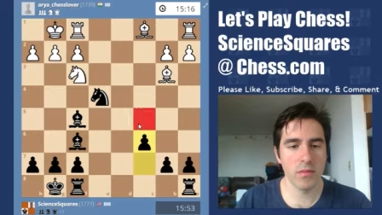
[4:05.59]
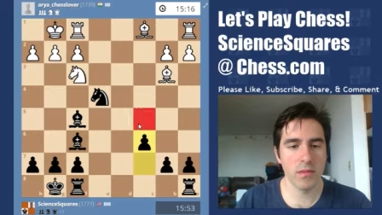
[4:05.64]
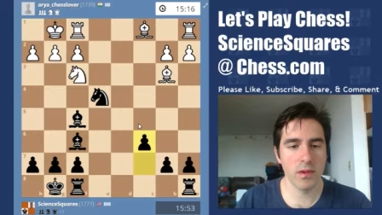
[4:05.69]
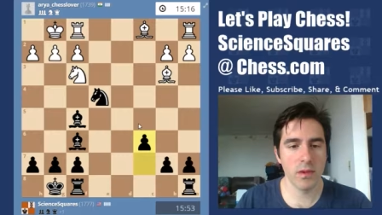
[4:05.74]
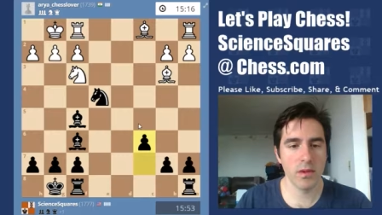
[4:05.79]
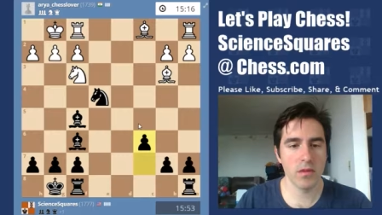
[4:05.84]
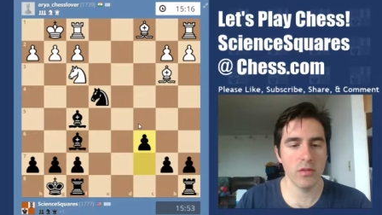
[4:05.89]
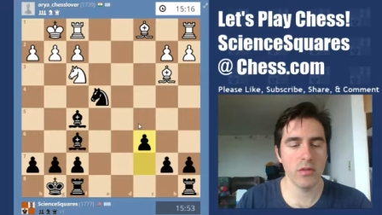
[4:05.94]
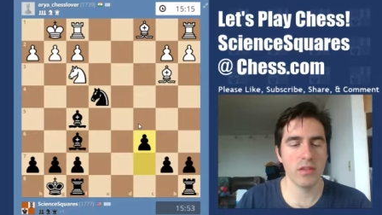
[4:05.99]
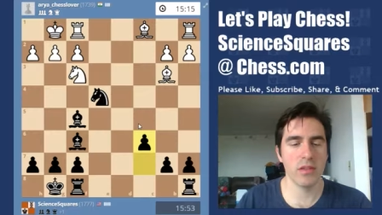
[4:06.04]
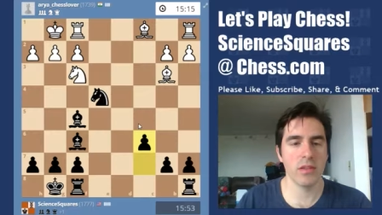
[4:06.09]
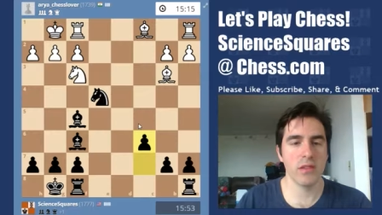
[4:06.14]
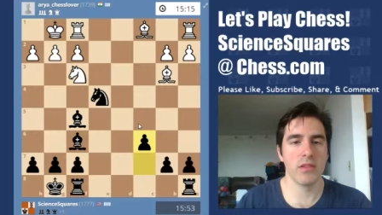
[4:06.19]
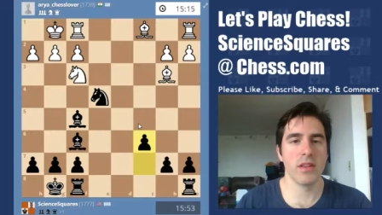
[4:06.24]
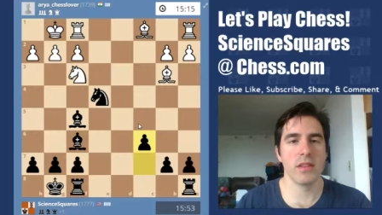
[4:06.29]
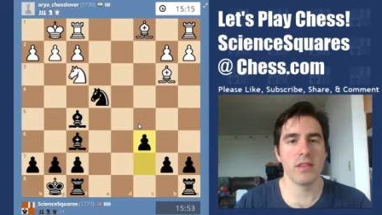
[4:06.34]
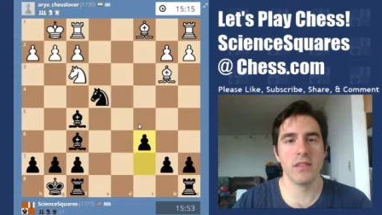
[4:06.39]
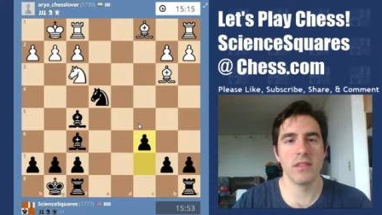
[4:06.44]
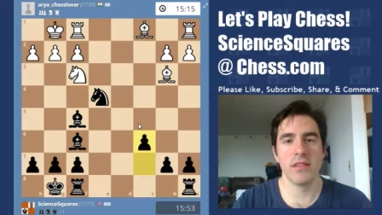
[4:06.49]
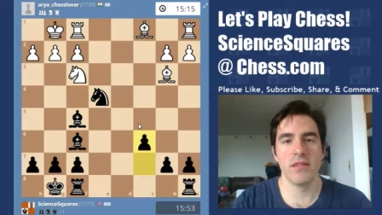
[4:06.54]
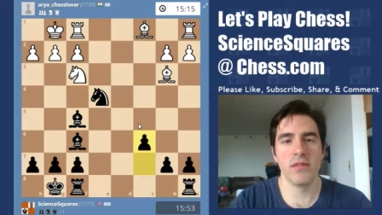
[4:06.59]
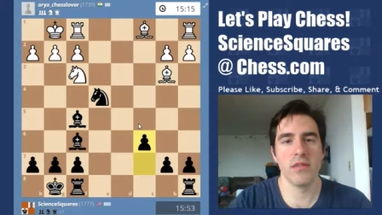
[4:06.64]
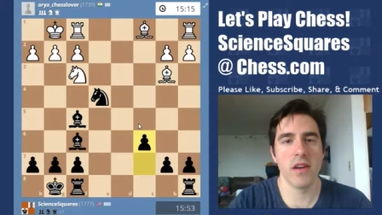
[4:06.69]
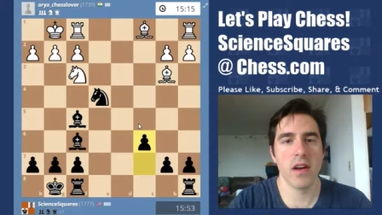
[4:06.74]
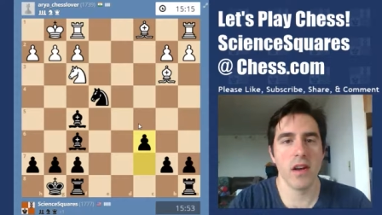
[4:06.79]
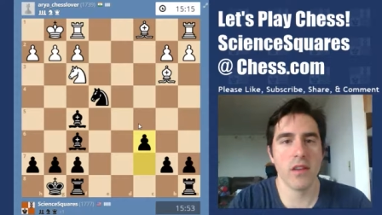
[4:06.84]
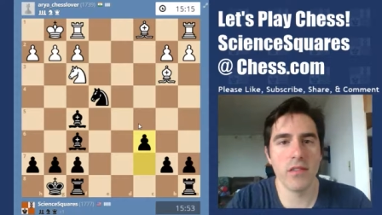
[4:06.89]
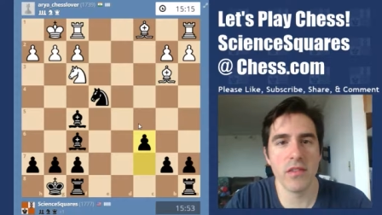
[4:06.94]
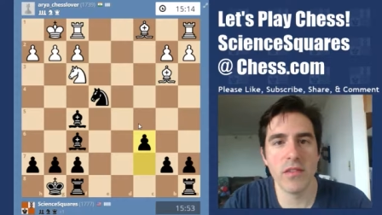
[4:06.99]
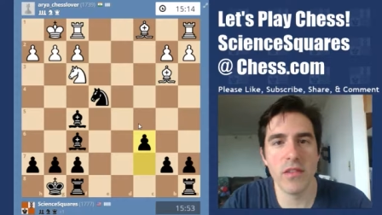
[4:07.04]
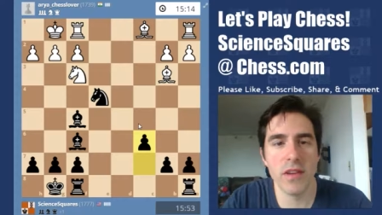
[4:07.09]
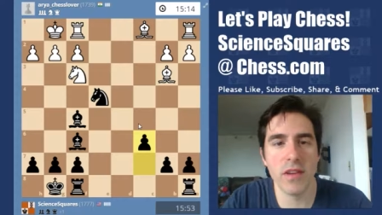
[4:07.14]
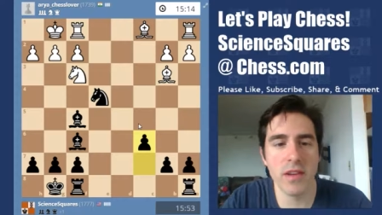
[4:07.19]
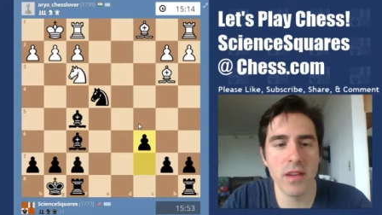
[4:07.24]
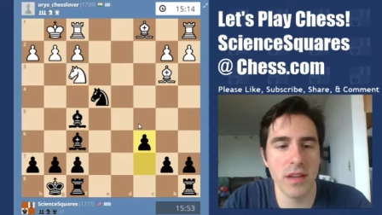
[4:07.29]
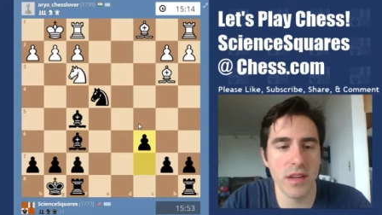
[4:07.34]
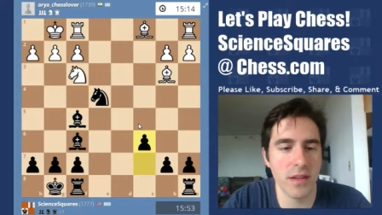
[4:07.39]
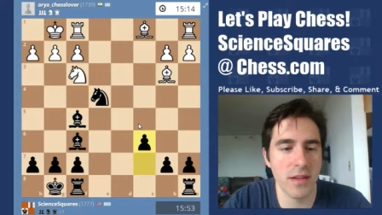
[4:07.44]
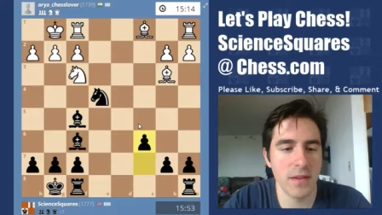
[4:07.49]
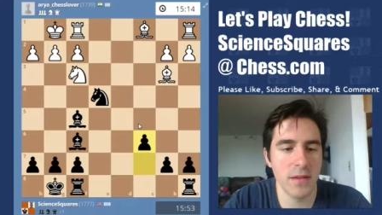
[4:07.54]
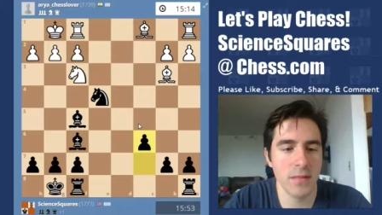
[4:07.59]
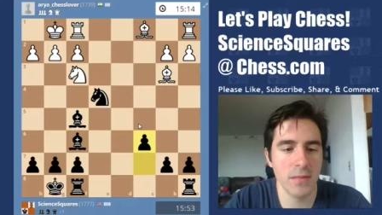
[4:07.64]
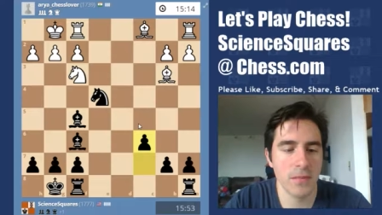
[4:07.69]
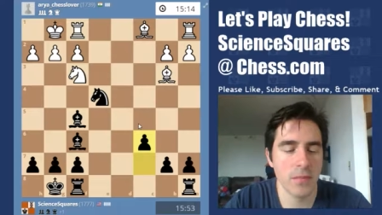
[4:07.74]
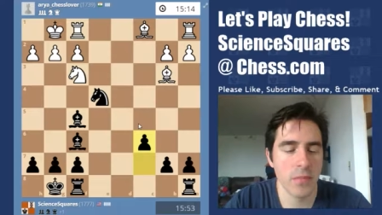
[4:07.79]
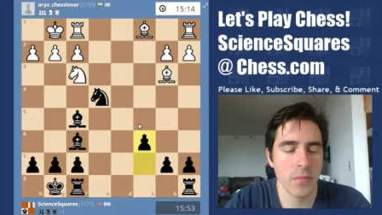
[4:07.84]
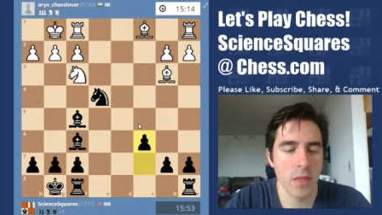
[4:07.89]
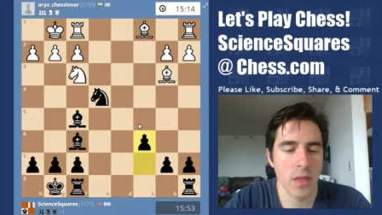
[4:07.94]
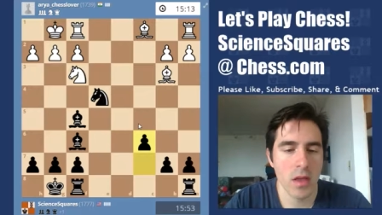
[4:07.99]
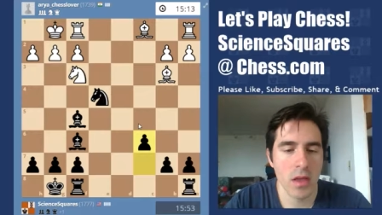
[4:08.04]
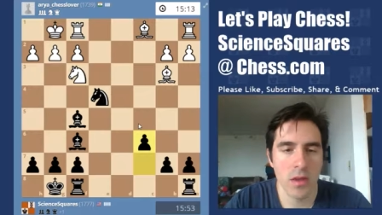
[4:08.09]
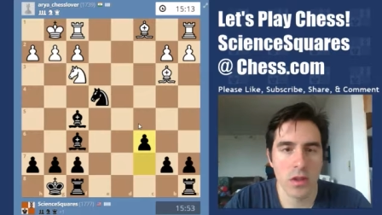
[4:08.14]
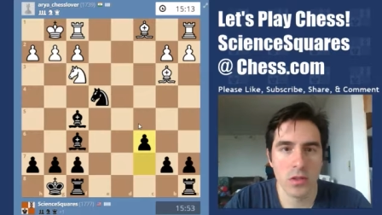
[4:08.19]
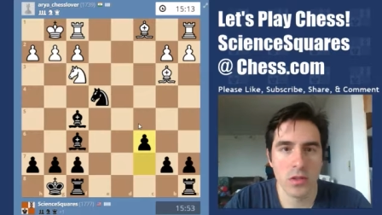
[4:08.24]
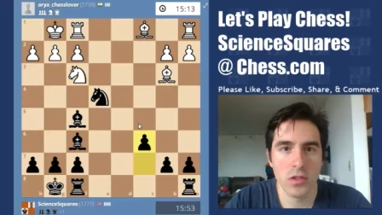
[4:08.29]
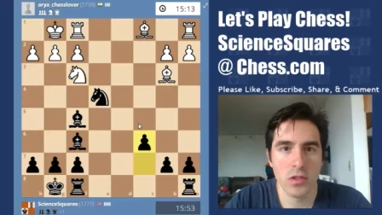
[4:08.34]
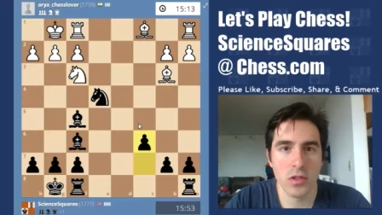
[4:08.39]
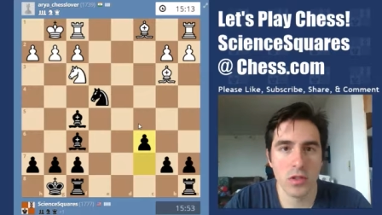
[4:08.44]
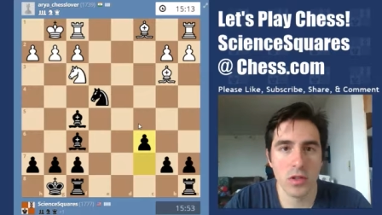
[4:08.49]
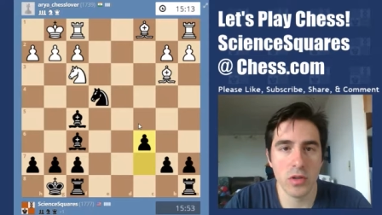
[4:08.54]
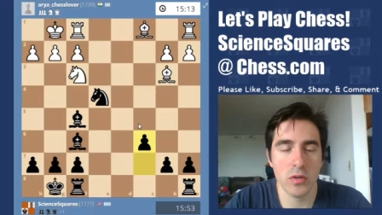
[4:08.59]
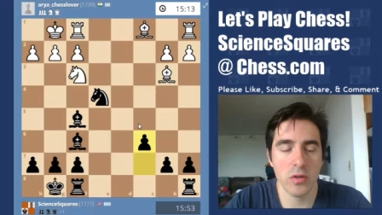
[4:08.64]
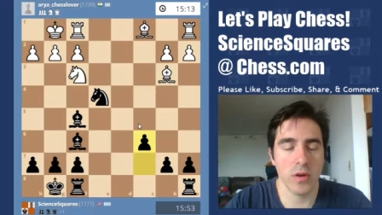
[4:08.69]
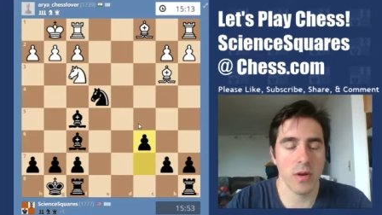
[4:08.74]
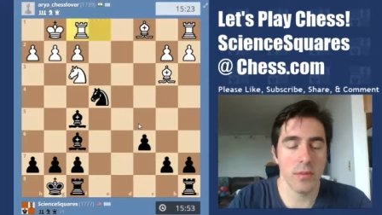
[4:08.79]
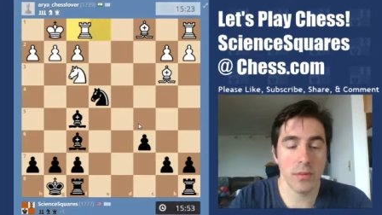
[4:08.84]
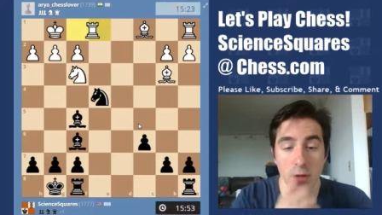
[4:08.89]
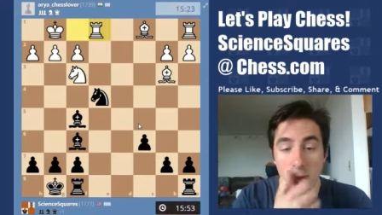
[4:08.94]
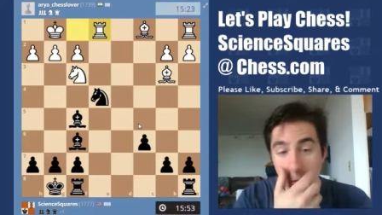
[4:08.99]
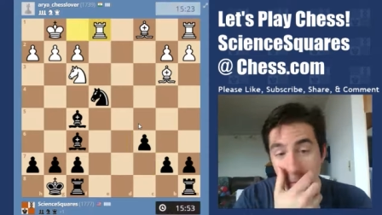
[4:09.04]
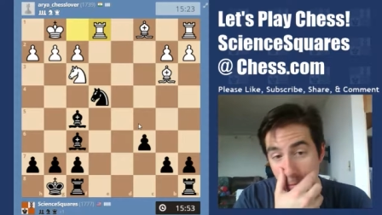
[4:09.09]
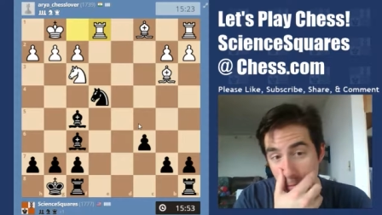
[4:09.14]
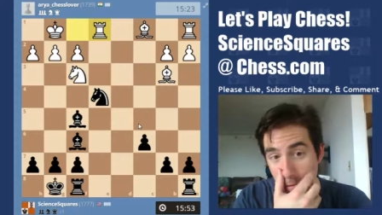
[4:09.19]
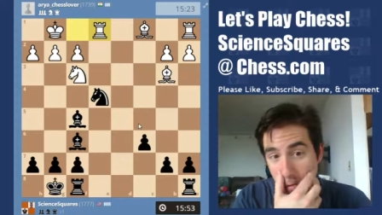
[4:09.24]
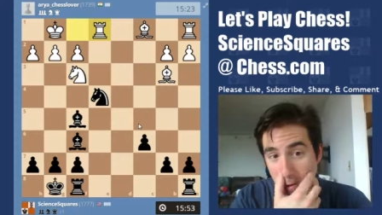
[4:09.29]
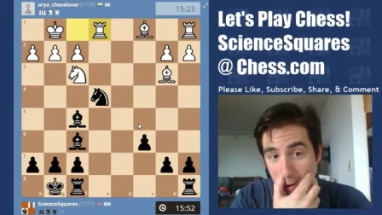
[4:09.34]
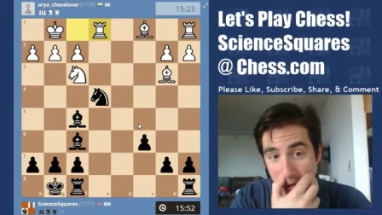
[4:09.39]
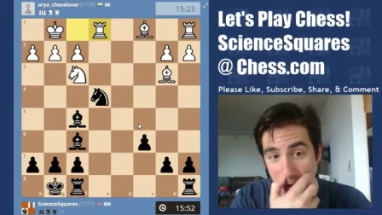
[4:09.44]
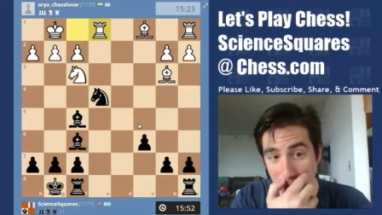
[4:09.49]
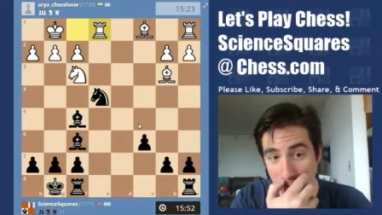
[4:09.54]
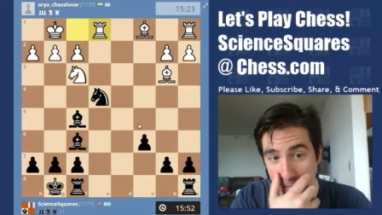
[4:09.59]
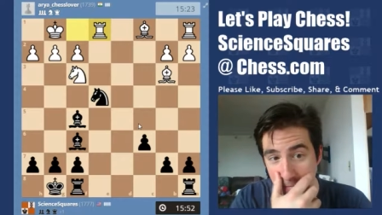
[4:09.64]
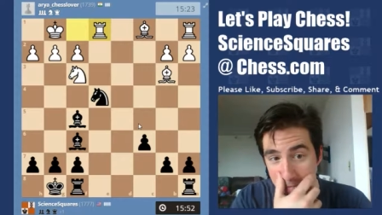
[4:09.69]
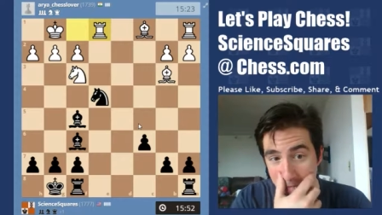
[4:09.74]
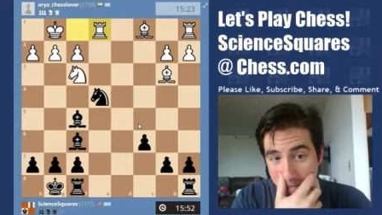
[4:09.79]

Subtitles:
I could always have knight c5 if I need it, so I'm not too worried.